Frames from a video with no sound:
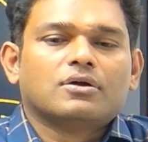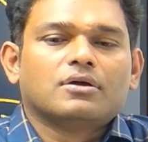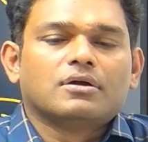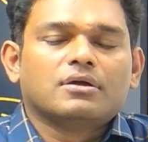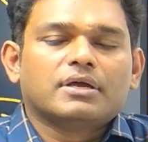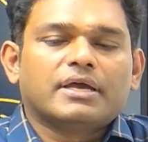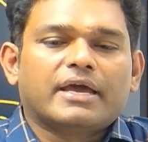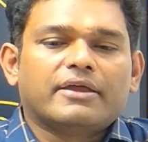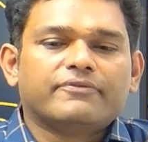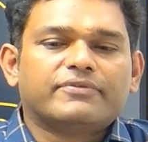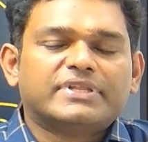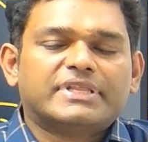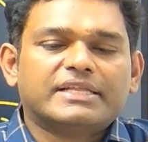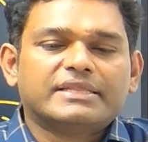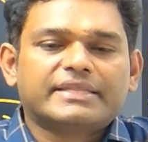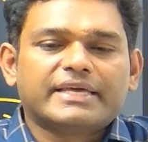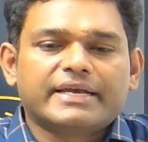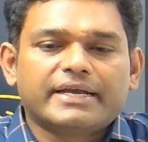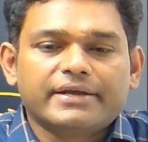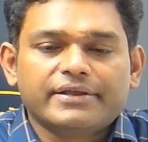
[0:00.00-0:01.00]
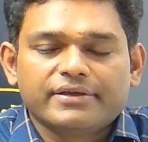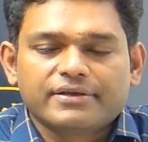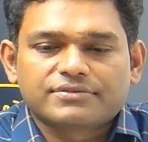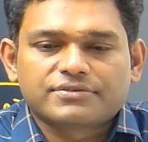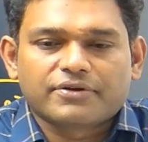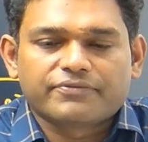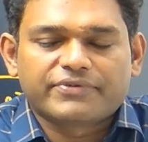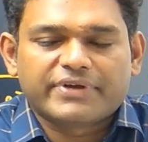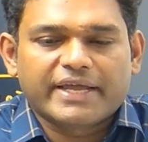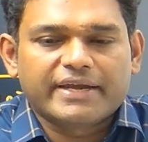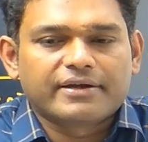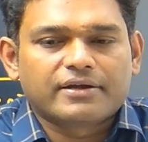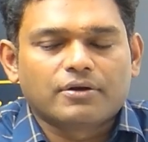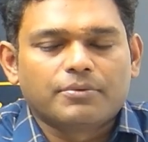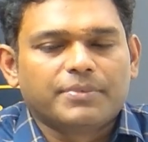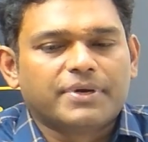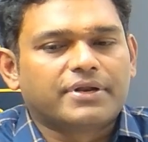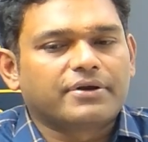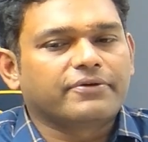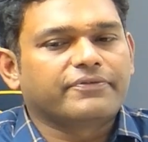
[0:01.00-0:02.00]
and within the radius of 10
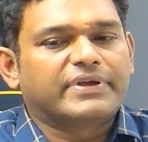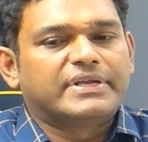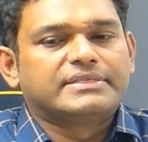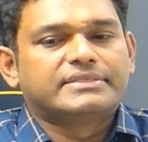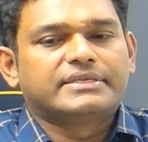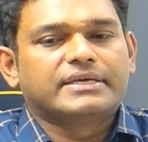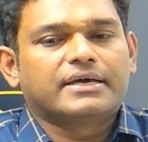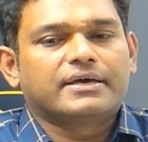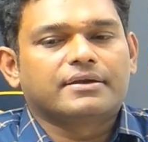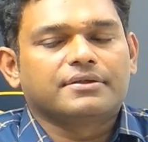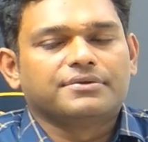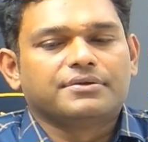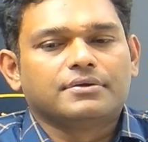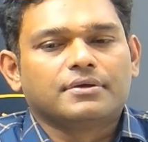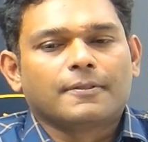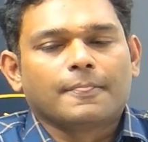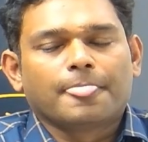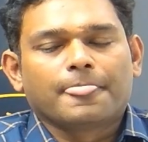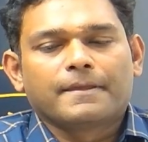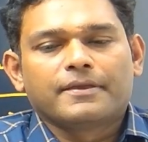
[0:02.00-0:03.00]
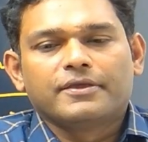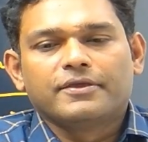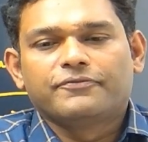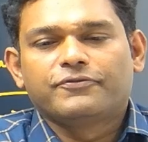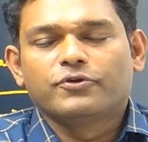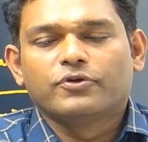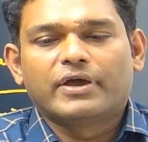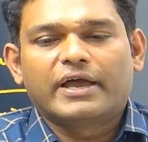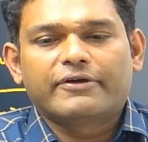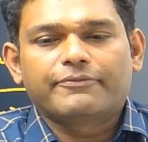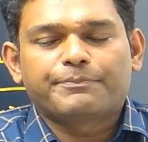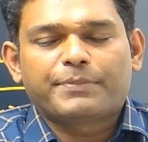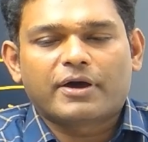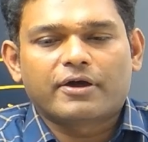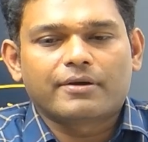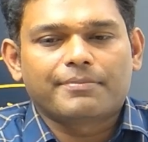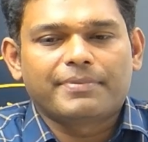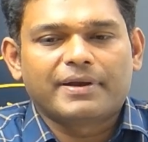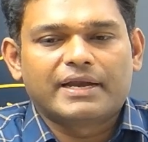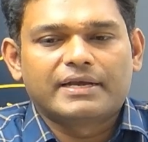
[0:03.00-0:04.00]
kilometers of NCR, if you have power
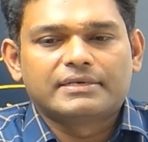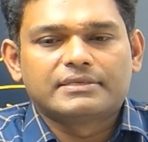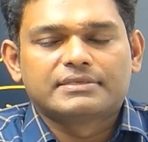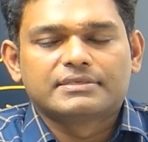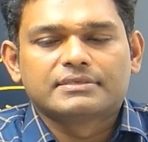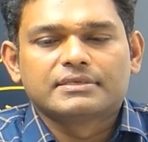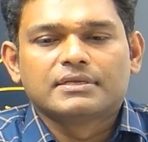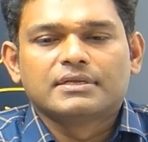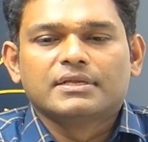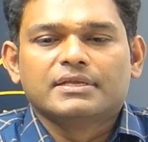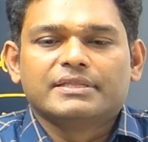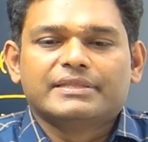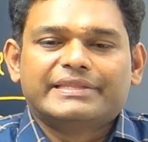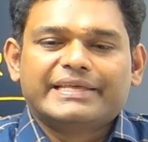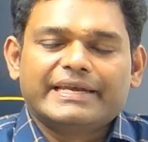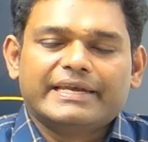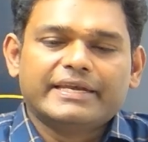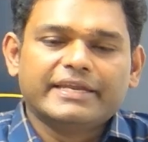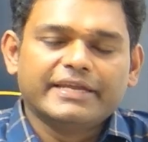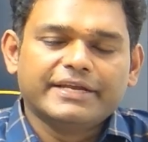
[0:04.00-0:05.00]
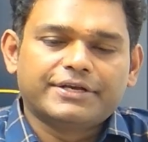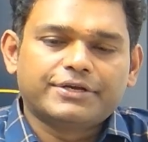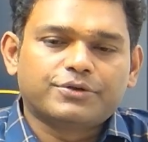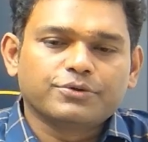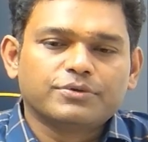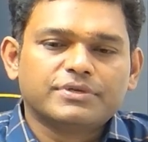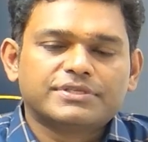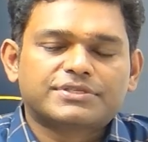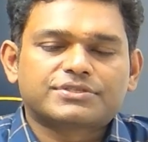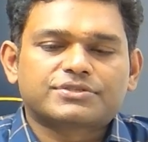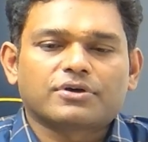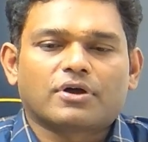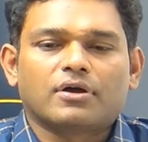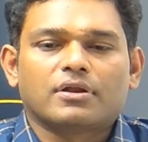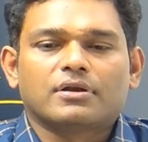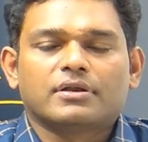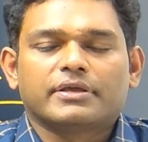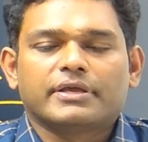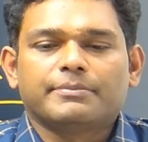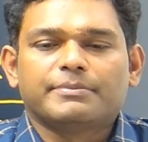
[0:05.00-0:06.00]
plants, they need to install
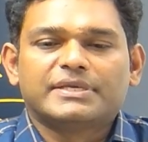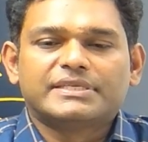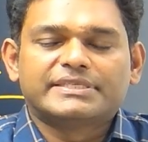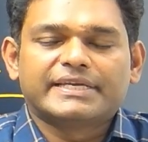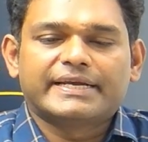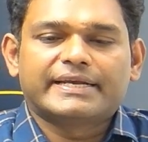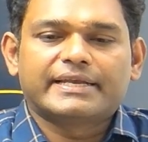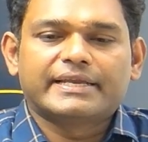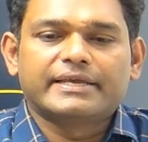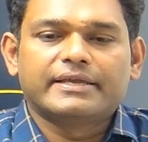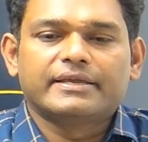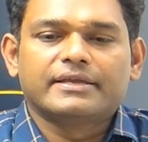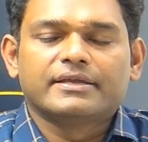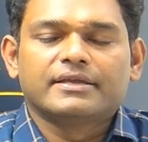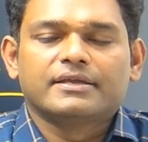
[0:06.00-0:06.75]
immediately.